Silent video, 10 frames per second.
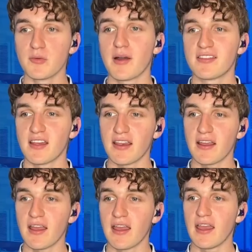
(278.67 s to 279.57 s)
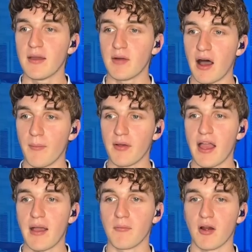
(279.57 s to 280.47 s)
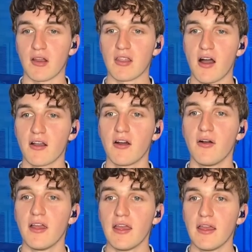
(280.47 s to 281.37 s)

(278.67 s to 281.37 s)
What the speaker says: by setting him up at Mar-a-Lago.